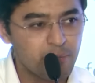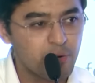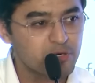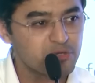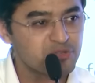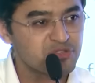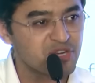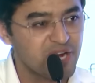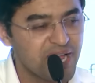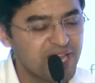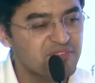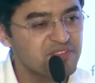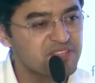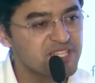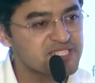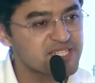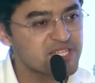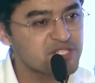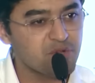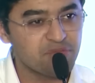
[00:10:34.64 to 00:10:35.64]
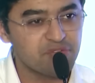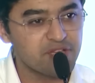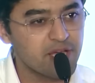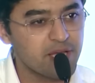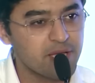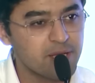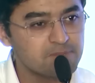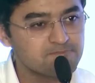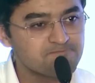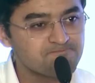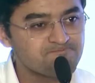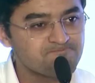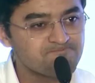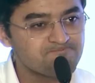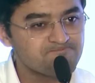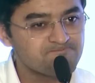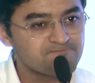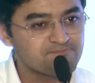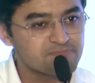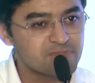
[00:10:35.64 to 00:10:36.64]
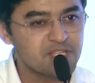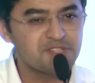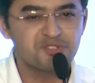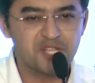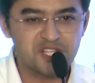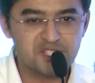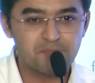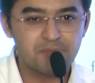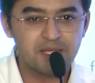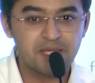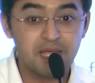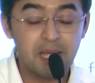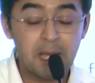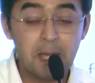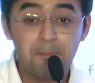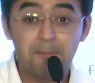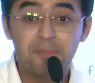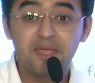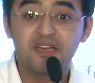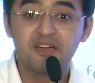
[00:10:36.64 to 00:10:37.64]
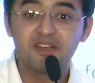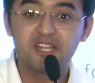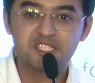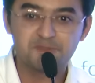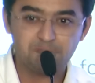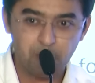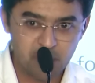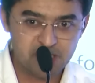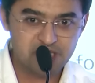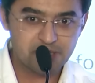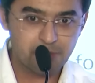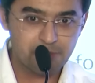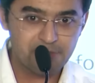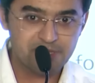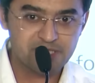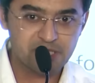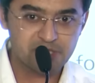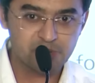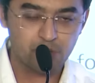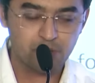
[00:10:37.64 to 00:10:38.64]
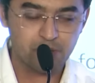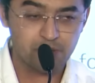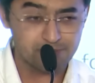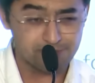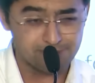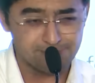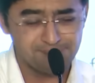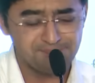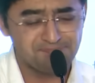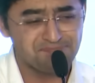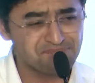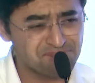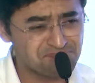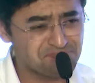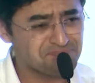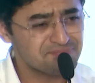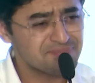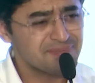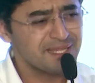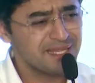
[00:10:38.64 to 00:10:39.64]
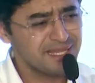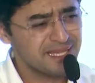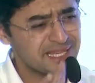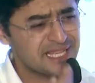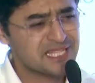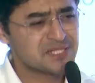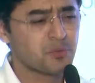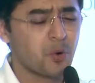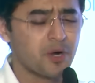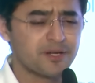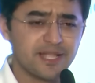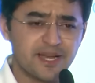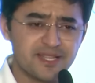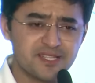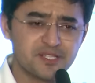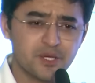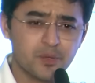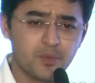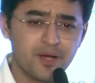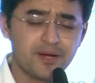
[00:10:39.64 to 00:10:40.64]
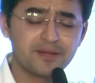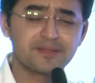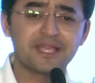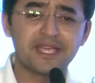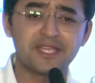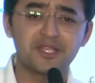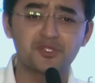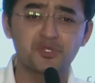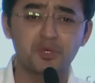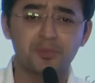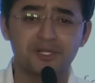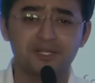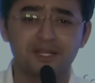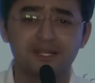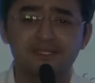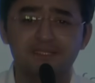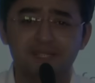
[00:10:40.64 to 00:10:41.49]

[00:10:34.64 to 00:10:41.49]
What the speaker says: want to thrive in this age of AI, then trust me, being a responsible business owner is what that is required. Thank you so much, guys.